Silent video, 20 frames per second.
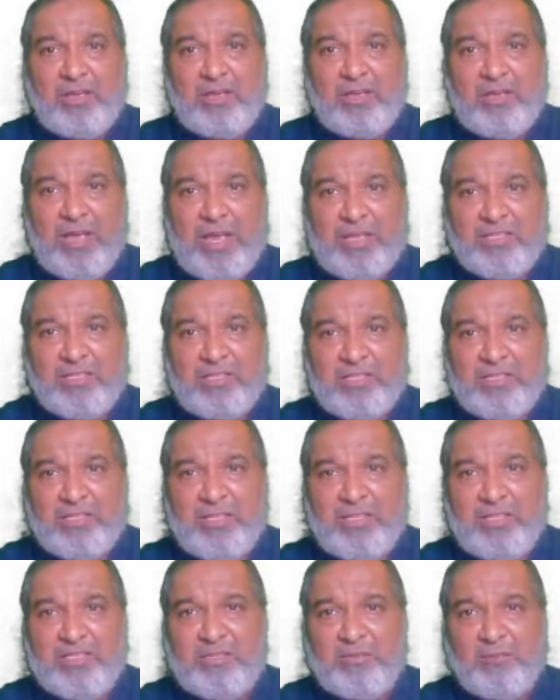the axis
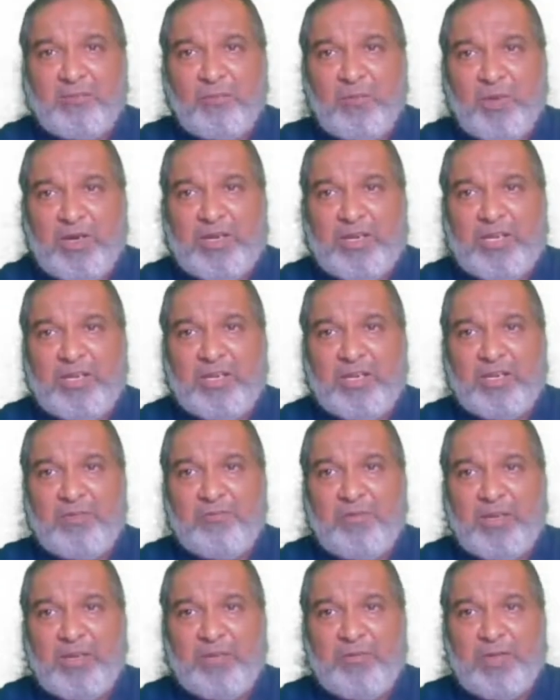is vertical,
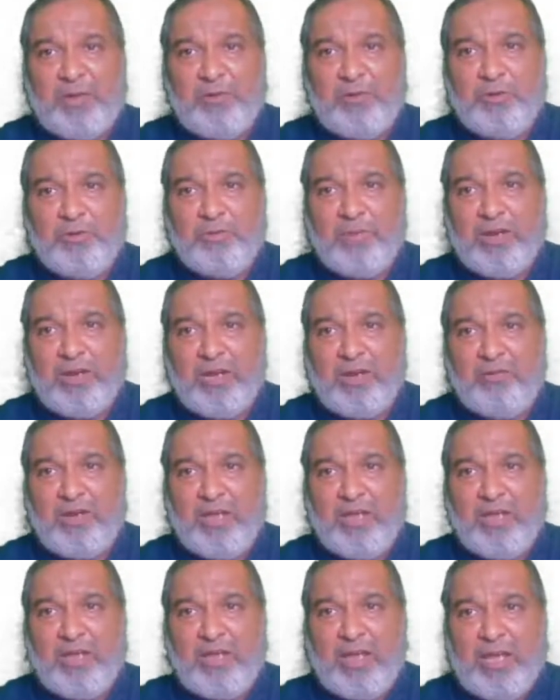where we are going to make out
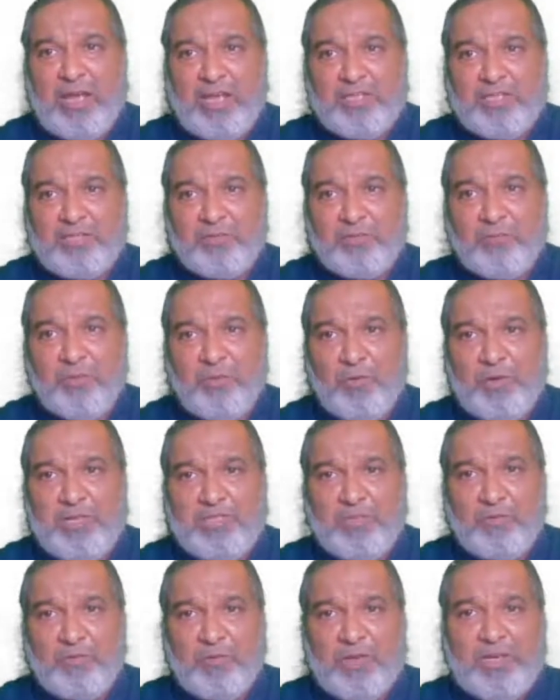axis fold
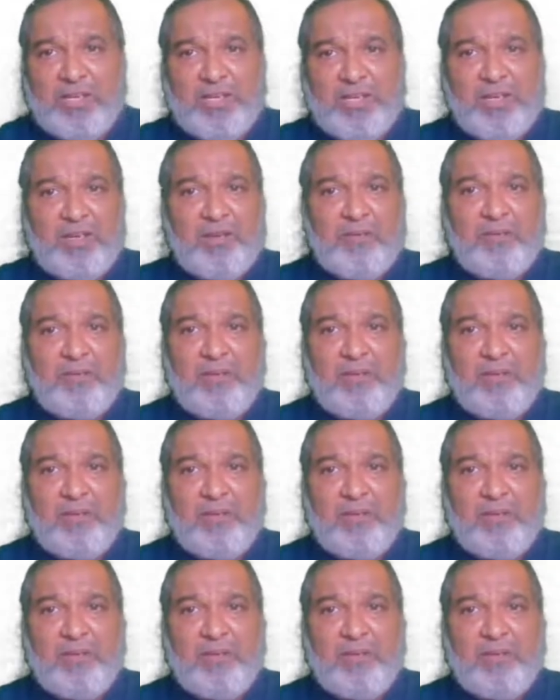is a vertical,